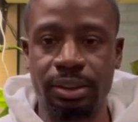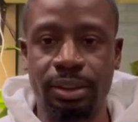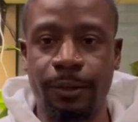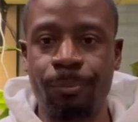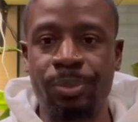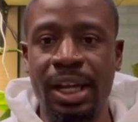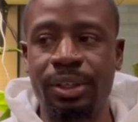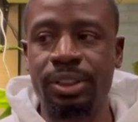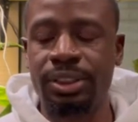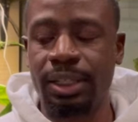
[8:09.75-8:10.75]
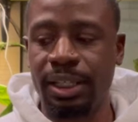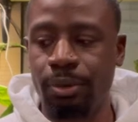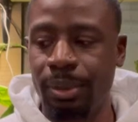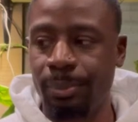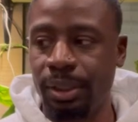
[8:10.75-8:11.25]
So I do the same thing with
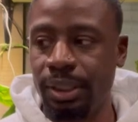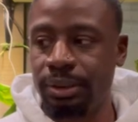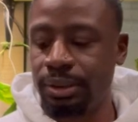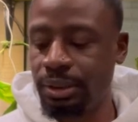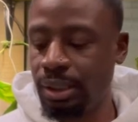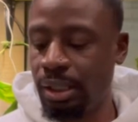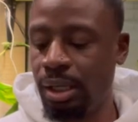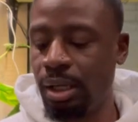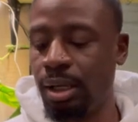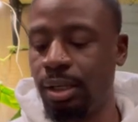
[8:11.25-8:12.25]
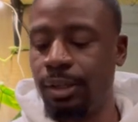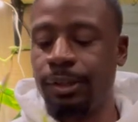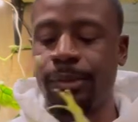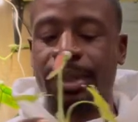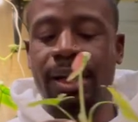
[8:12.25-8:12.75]
my plants,
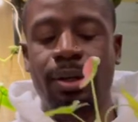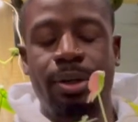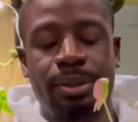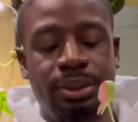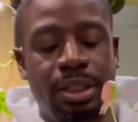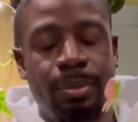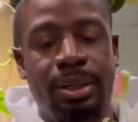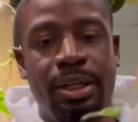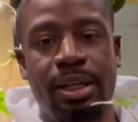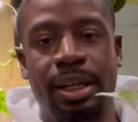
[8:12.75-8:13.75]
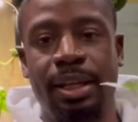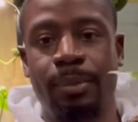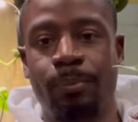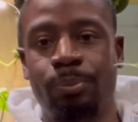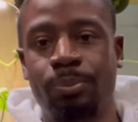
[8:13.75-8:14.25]
and I know I always talk about it in that
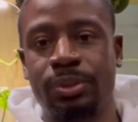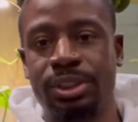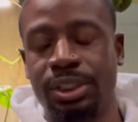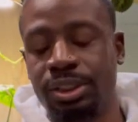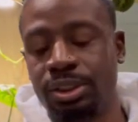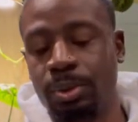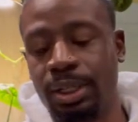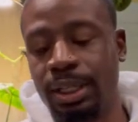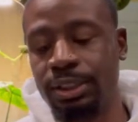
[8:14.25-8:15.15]
sense or whatnot.